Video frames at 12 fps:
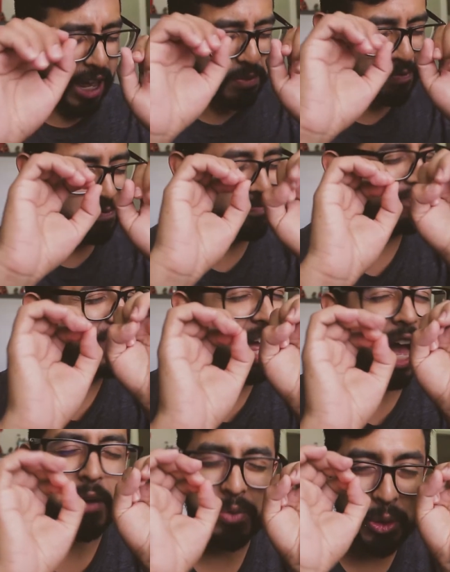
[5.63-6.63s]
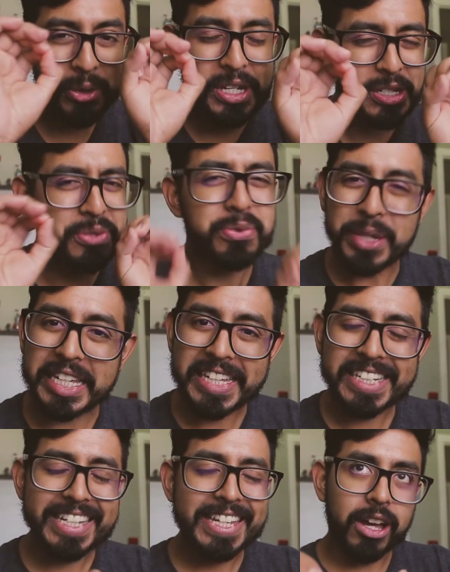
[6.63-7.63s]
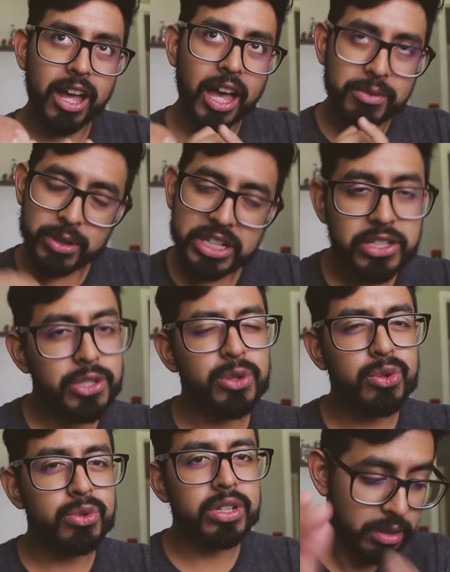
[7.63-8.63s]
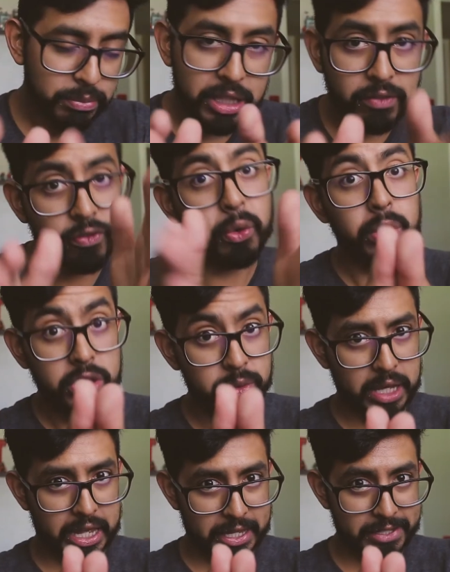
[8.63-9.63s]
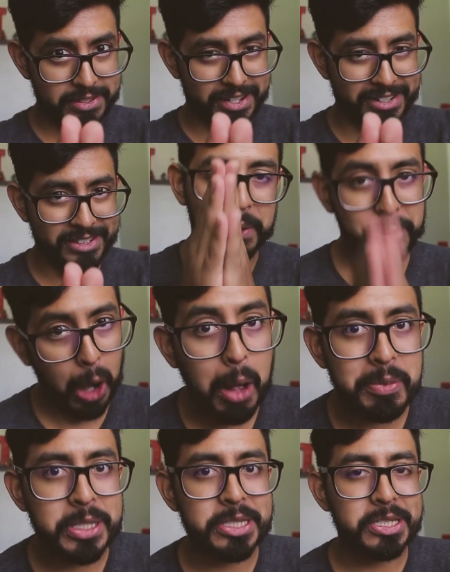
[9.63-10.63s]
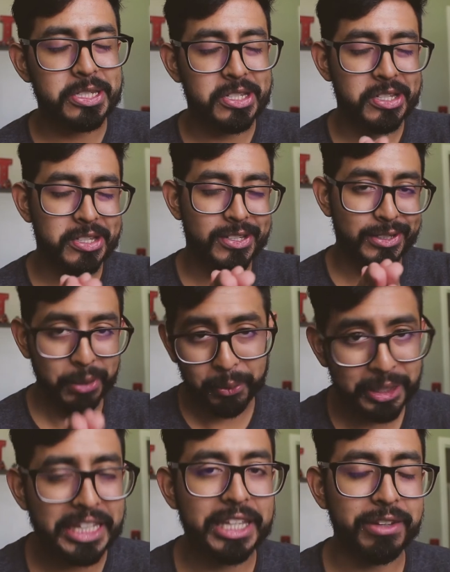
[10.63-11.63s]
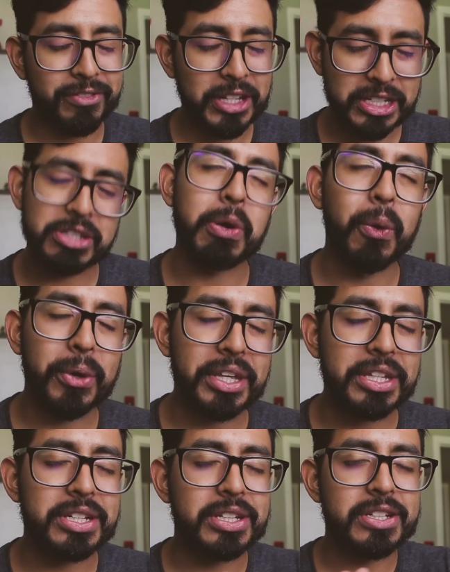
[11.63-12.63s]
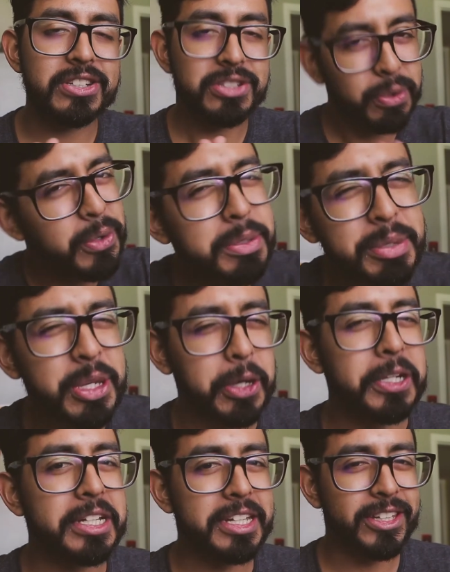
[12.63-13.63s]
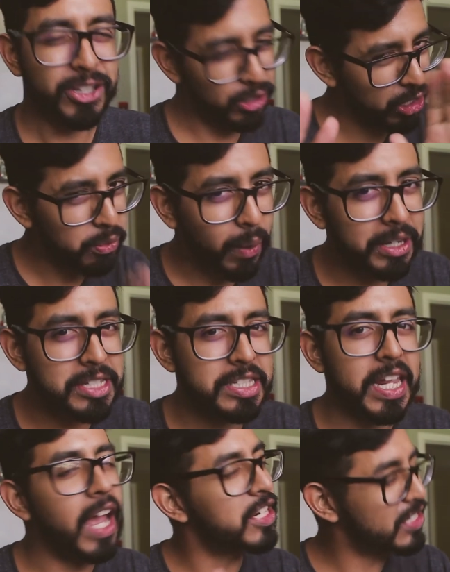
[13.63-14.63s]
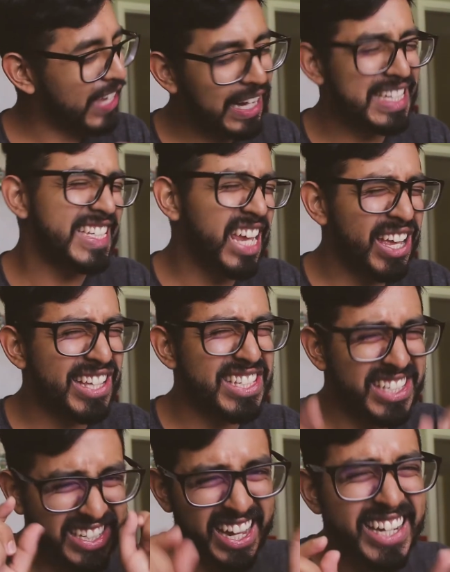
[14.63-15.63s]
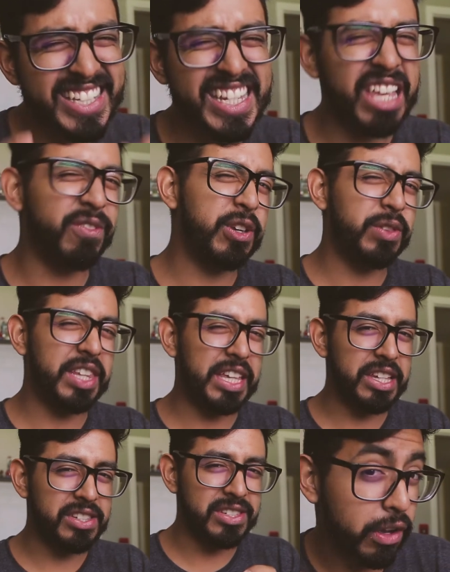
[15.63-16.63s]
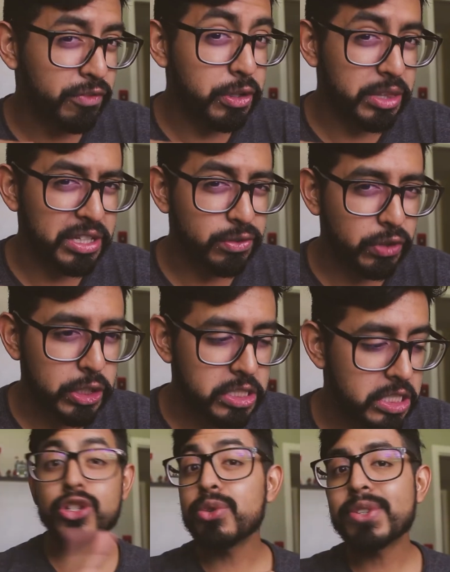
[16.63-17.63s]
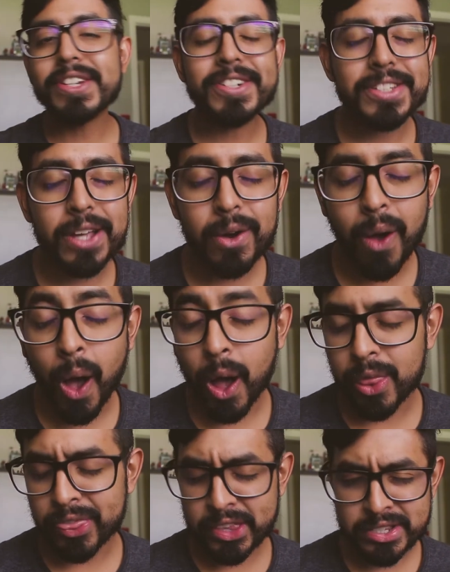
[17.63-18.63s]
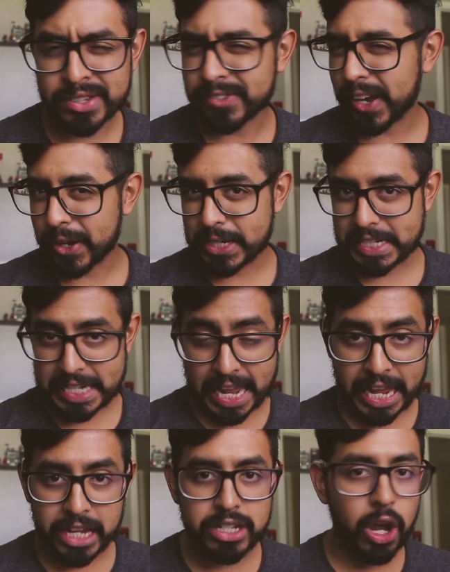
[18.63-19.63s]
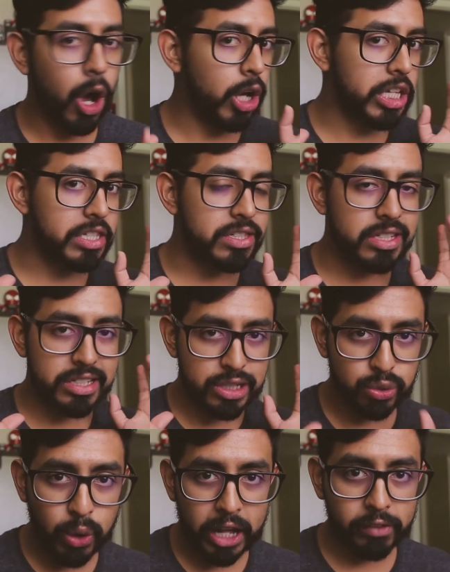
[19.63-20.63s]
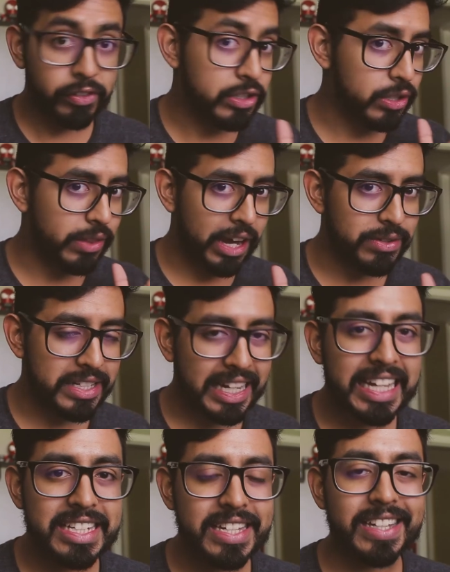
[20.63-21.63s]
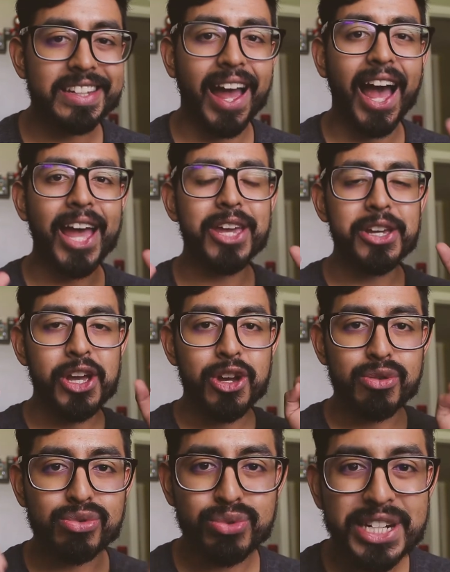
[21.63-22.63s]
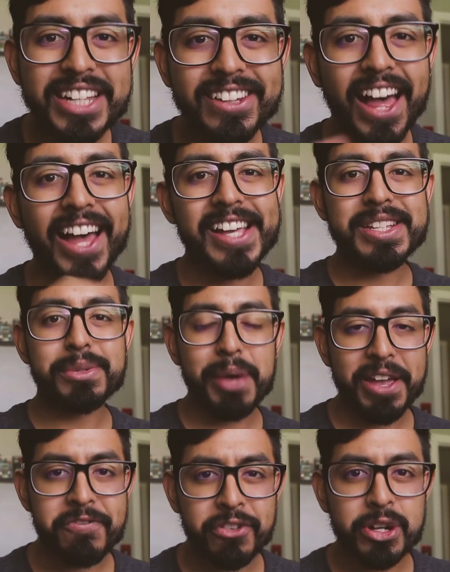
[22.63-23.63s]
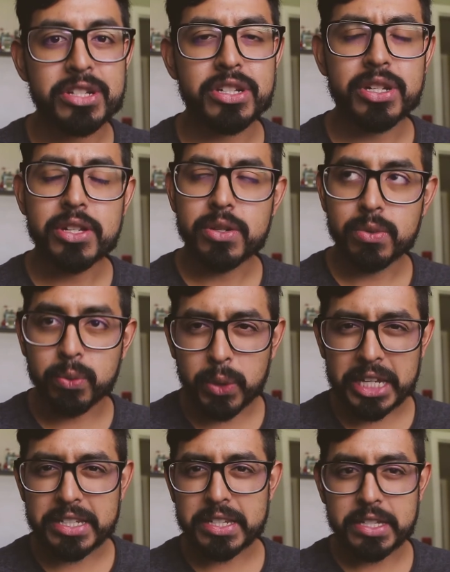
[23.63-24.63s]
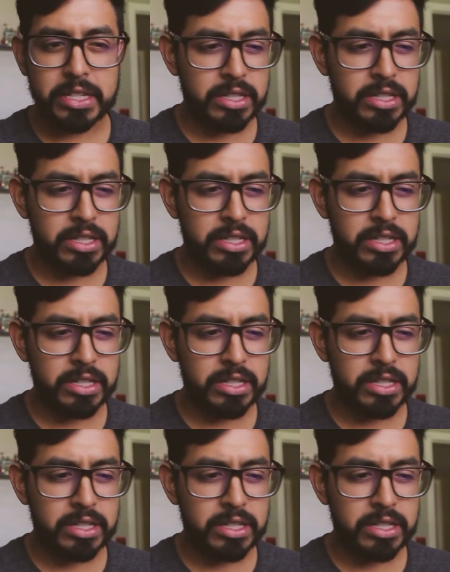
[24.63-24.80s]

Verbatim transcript: I, I'm going to read. I'm gonna do something for you guys. promise, don't leave. It's going, it's going to be good. You're gonna wanna stay. I just gotta say it, just gotta say a few things, a few things first. Two years ago on this very date, August 12, 2018, I realized my first, wait,